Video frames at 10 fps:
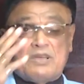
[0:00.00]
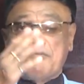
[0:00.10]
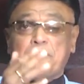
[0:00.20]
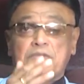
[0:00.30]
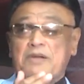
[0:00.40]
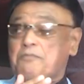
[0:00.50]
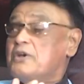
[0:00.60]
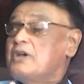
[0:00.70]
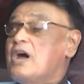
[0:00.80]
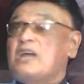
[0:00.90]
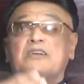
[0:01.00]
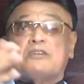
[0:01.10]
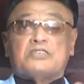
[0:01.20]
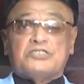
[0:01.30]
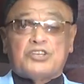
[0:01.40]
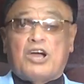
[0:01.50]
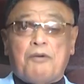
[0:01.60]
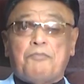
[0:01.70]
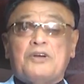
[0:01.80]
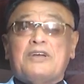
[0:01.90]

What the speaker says: some of them, I got a job.